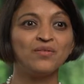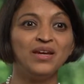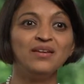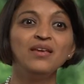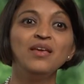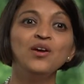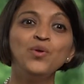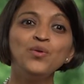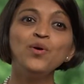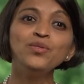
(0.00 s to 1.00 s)
right?
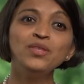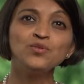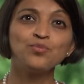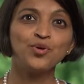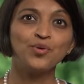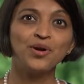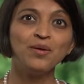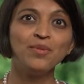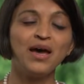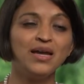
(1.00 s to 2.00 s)
We wrote this
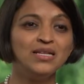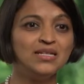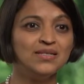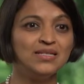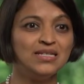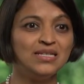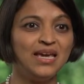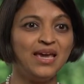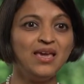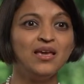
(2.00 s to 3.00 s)
program, IND and
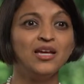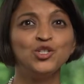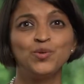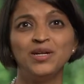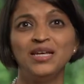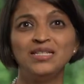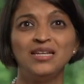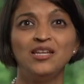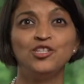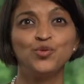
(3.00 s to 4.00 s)
CTA, in
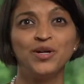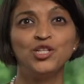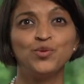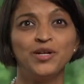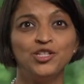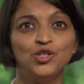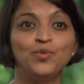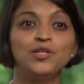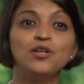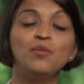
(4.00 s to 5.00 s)
2018. In 2022,
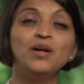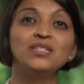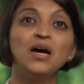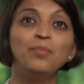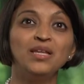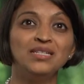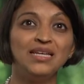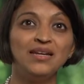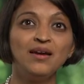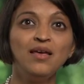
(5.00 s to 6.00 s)
we're talking about top line
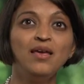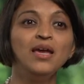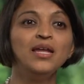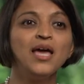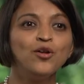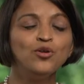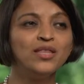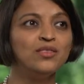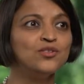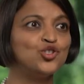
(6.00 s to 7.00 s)
data and how to
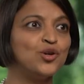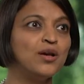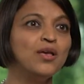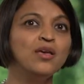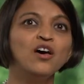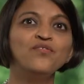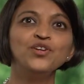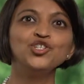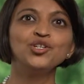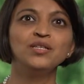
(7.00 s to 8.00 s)
get this drug
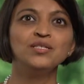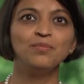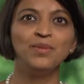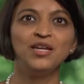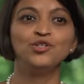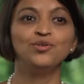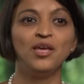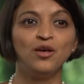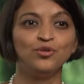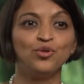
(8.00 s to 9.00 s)
efficiently submitted to the
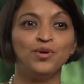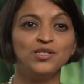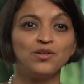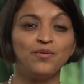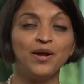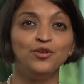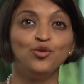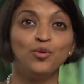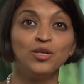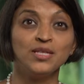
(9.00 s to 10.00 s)
health authorities around
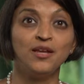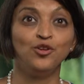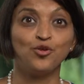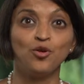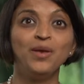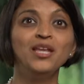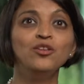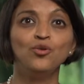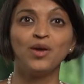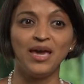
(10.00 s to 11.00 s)
US and Europe
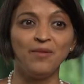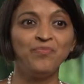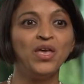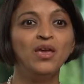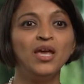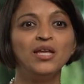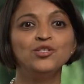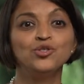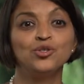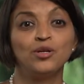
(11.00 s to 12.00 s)
and UK
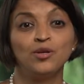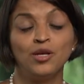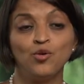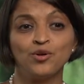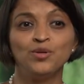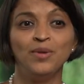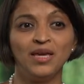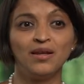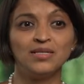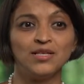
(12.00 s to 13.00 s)
and to, in order to make
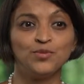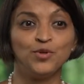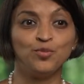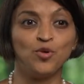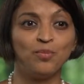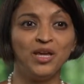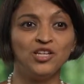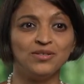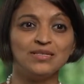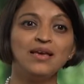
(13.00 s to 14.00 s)
it accessible to more
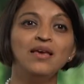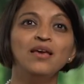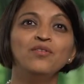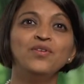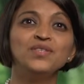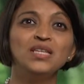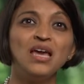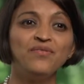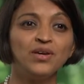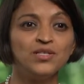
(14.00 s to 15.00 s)
patients. We've seen
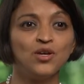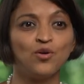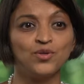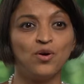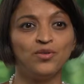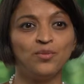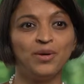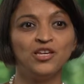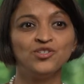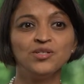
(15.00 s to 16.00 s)
efficacy across all the
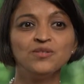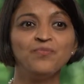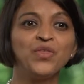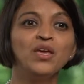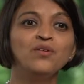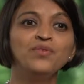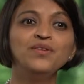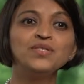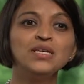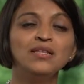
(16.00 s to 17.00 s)
patients.
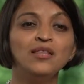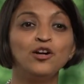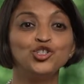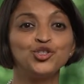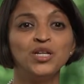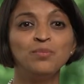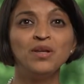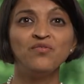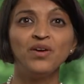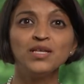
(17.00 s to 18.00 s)
We've seen large
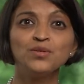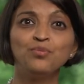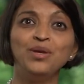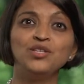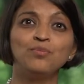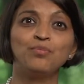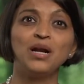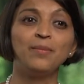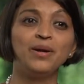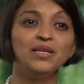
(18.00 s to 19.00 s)
treatment effects based on
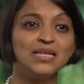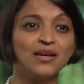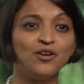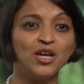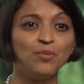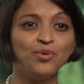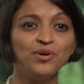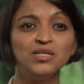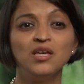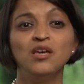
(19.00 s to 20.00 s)
primary and secondary
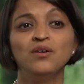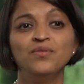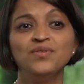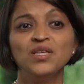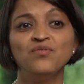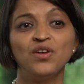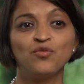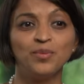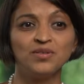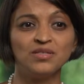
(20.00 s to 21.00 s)
endpoints. We've seen
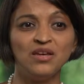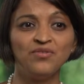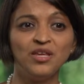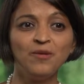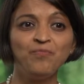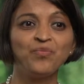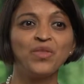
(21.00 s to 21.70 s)
favorable safety.